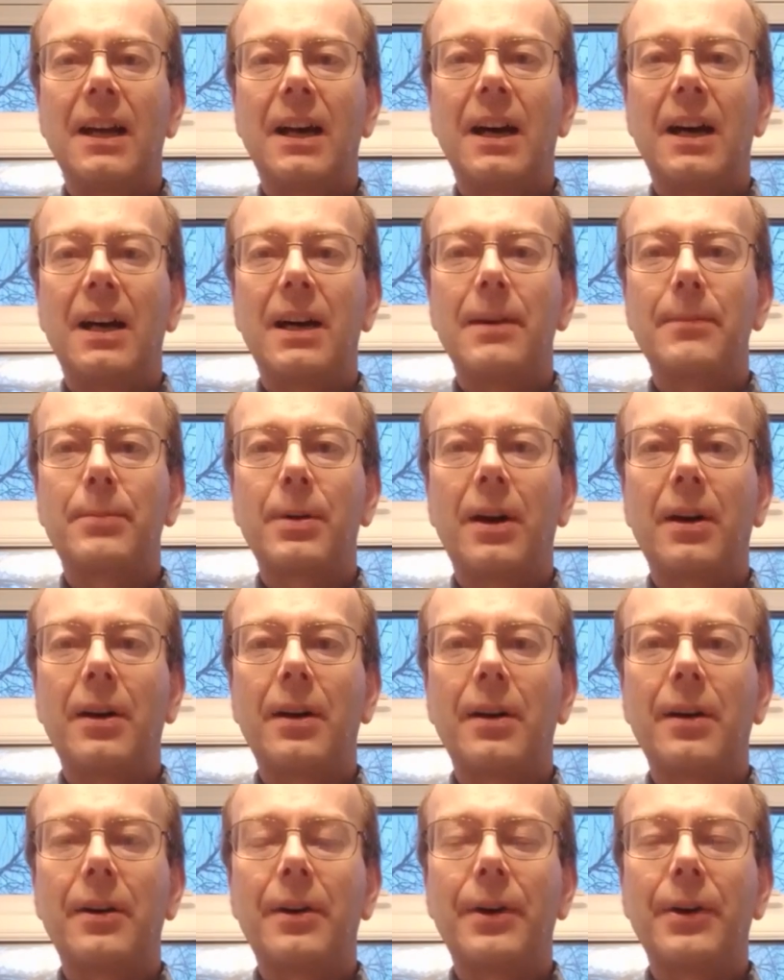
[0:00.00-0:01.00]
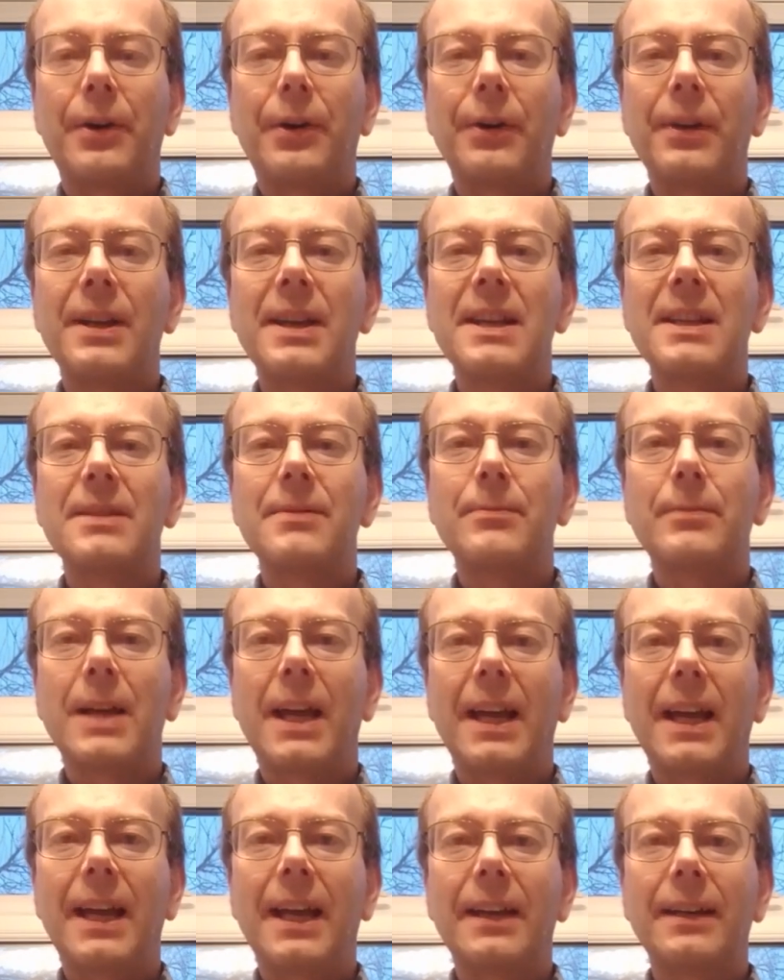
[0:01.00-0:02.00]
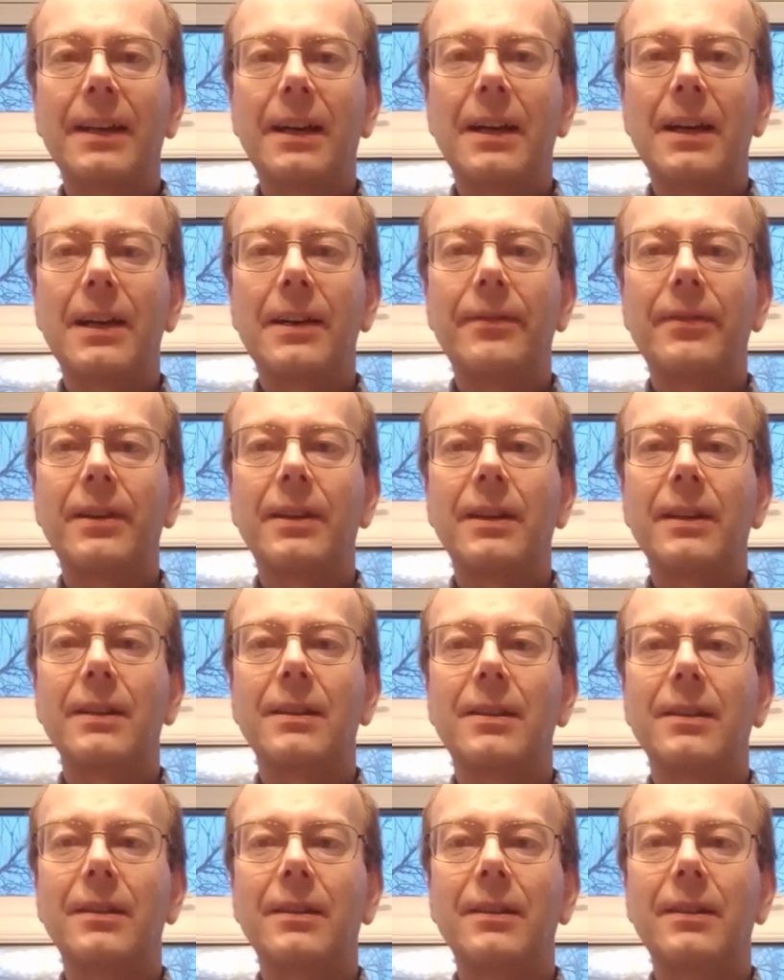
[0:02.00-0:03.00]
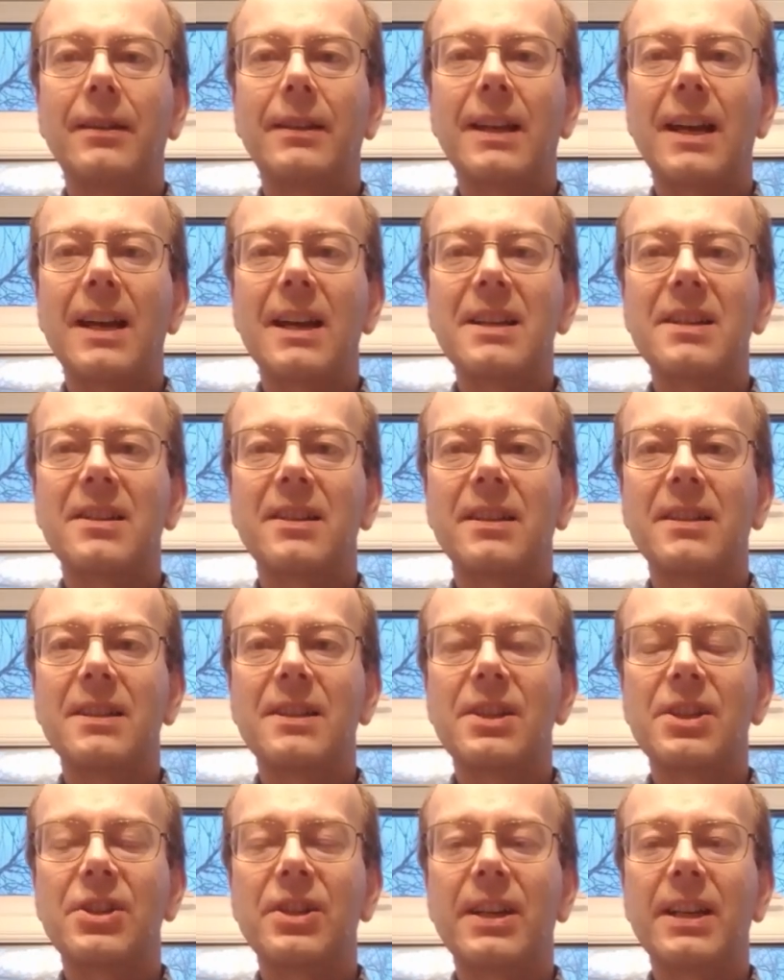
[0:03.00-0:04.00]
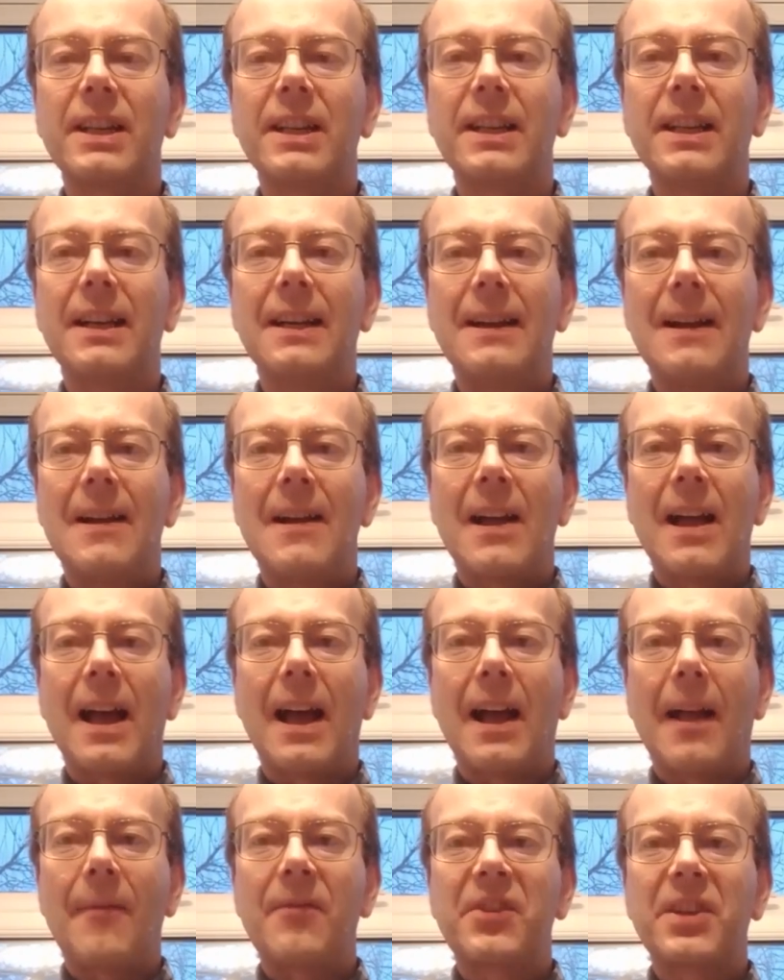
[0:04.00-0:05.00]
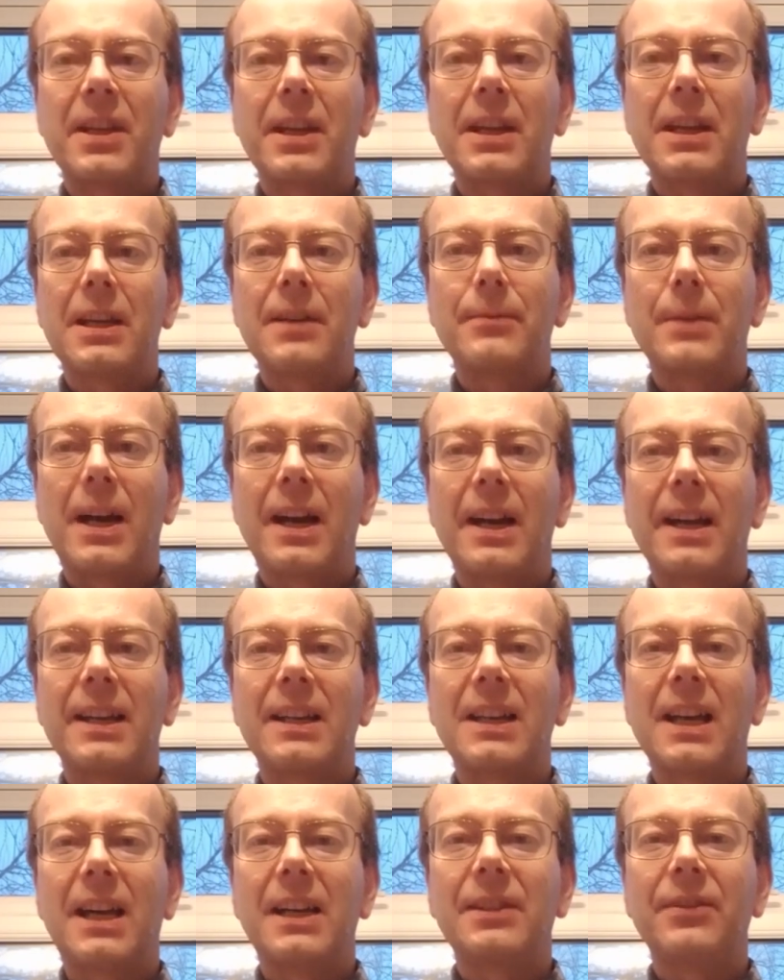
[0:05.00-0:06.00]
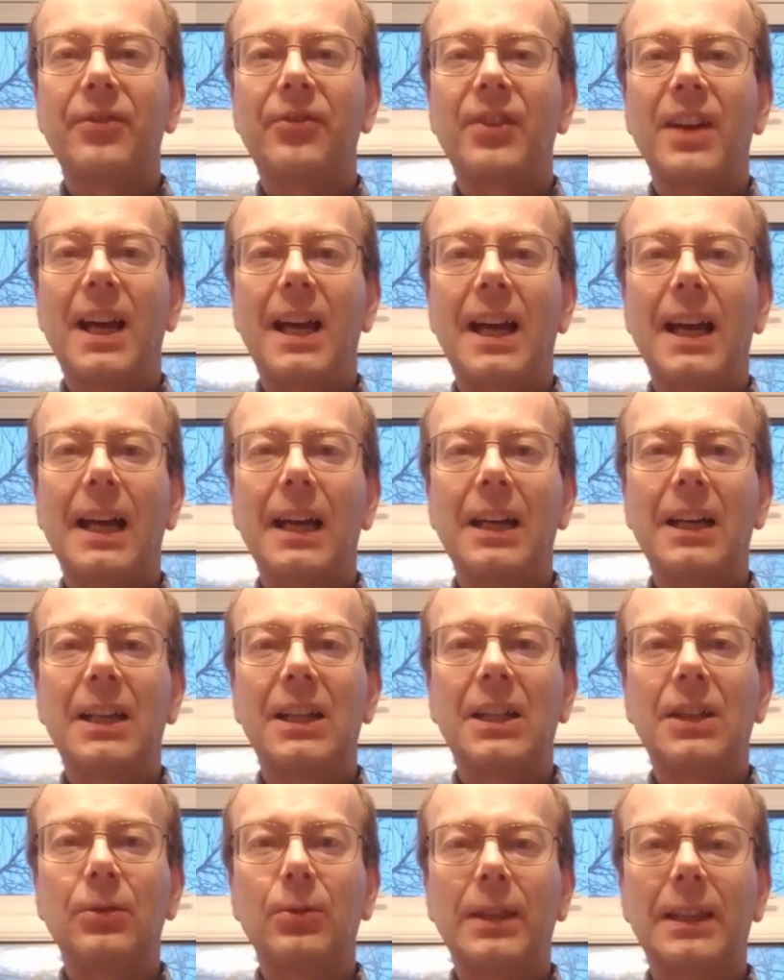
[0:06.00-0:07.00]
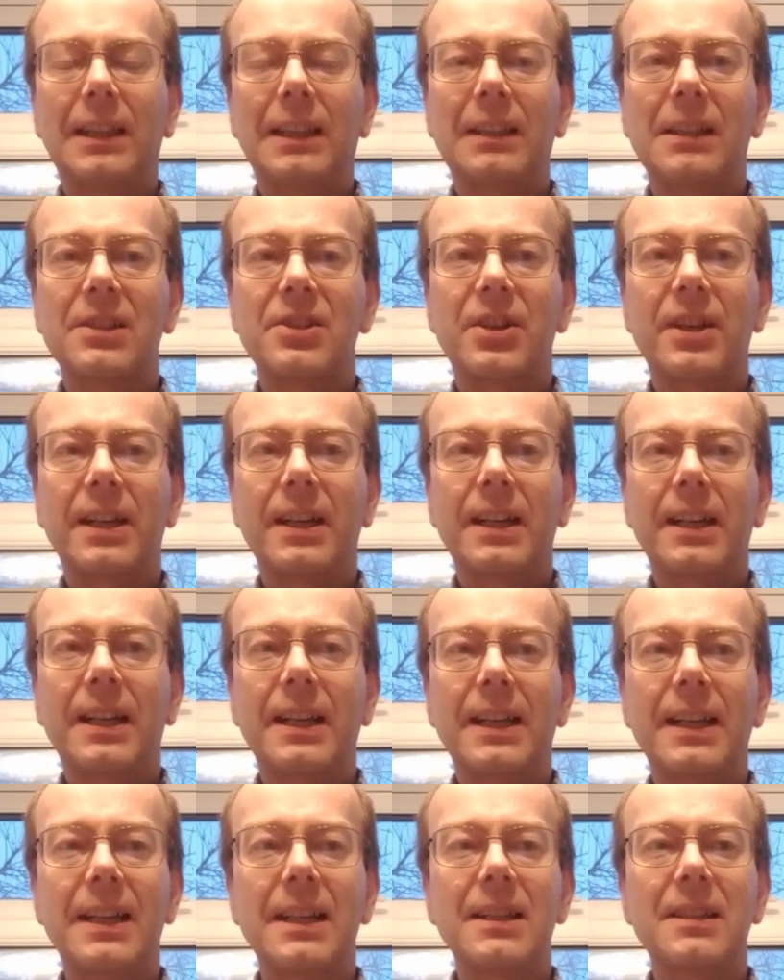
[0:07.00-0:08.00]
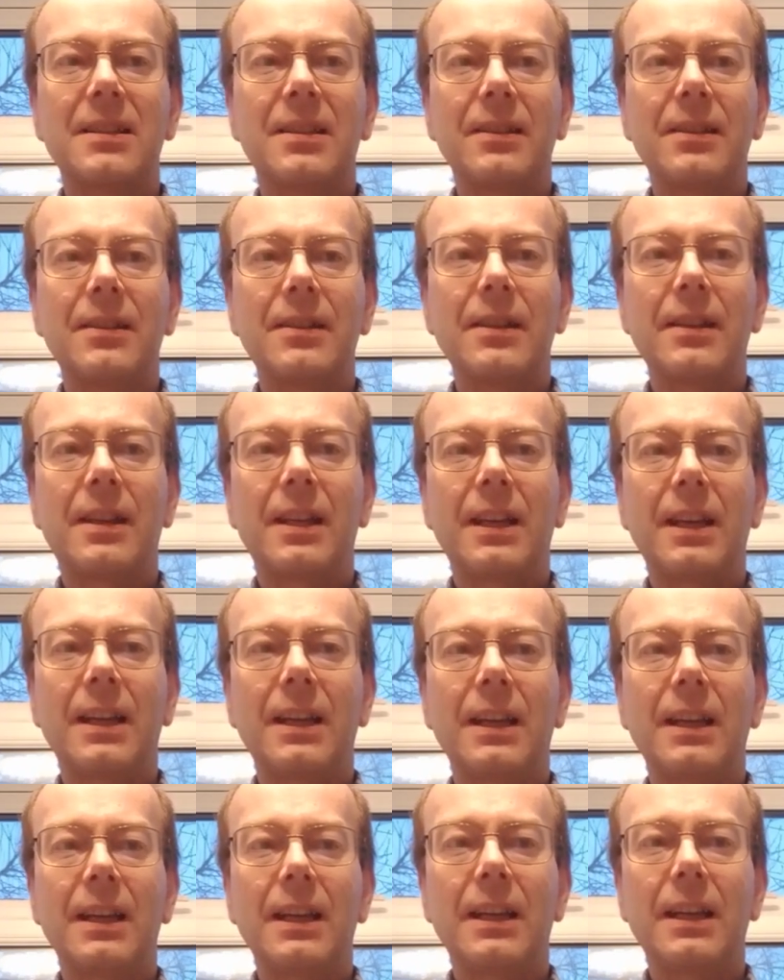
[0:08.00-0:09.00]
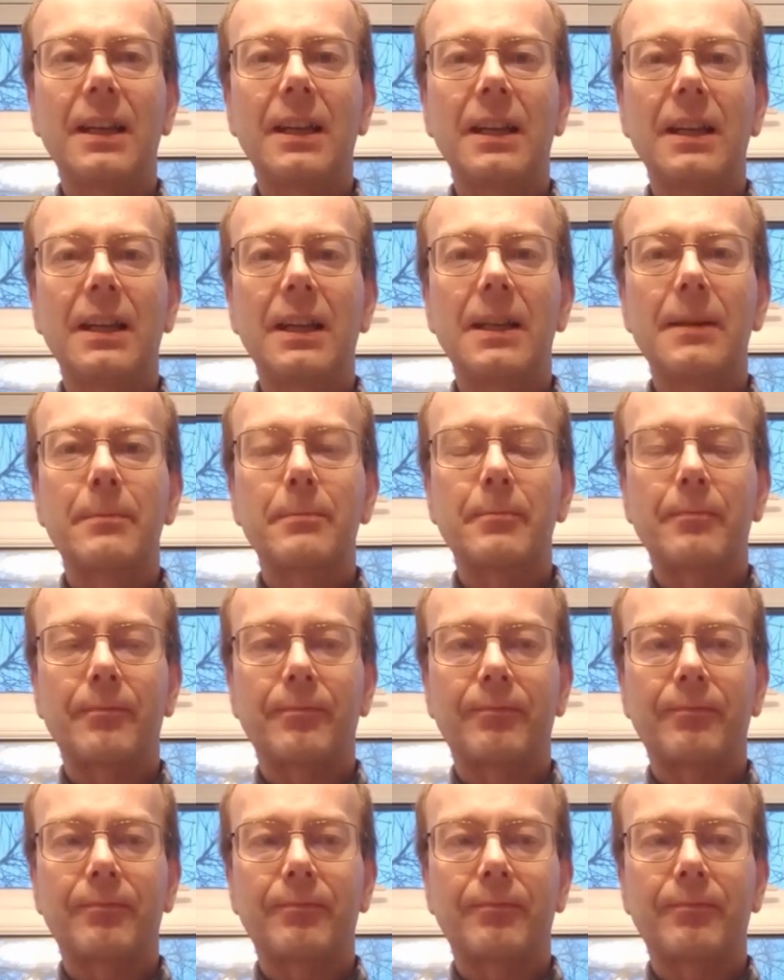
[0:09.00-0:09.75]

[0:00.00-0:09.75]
A bowl is made of a good ashen tree, and here my kind fellow will drink to thee.